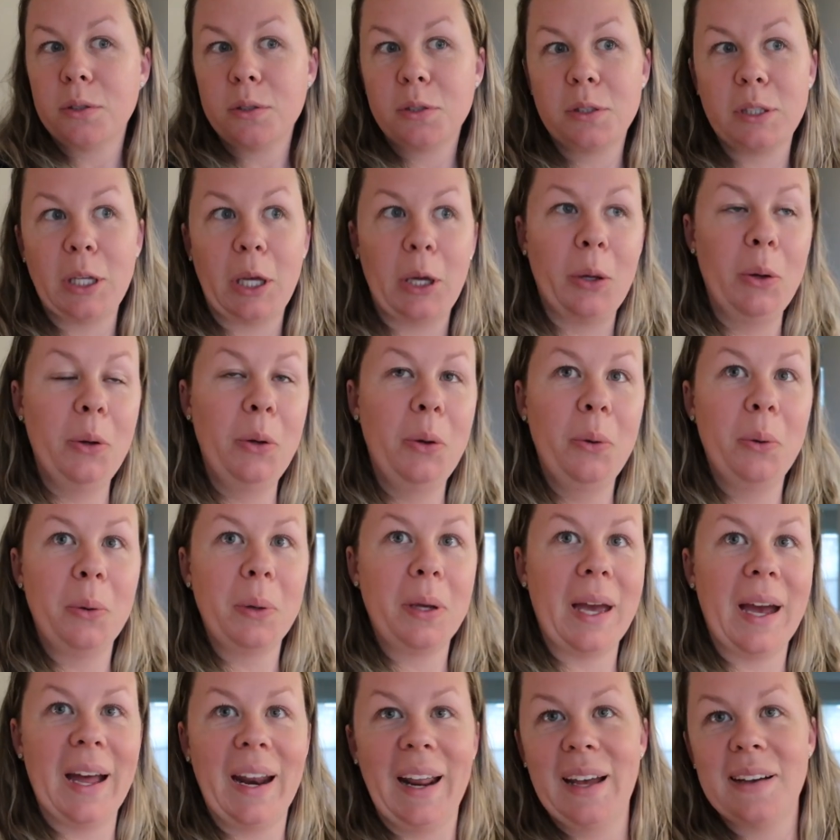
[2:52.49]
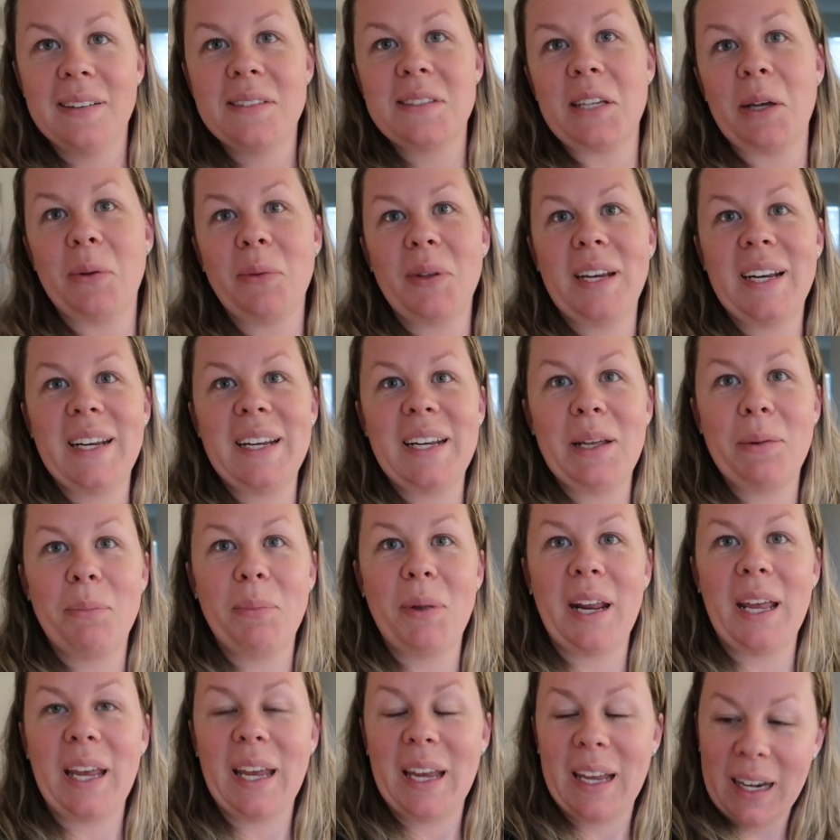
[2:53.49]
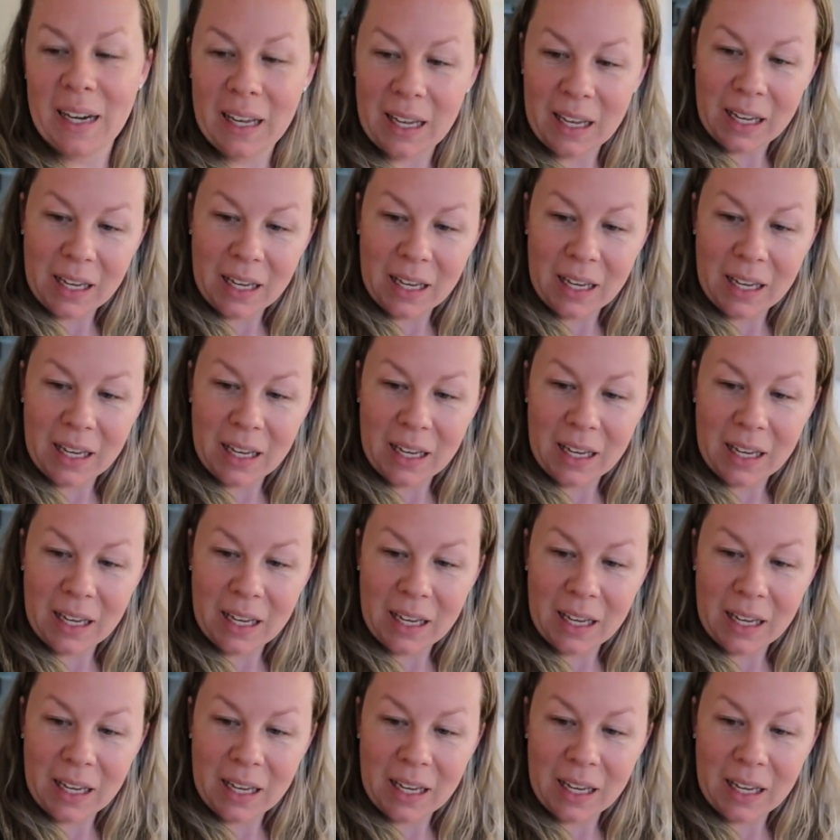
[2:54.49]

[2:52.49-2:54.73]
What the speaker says: So gotta have something to dip it in.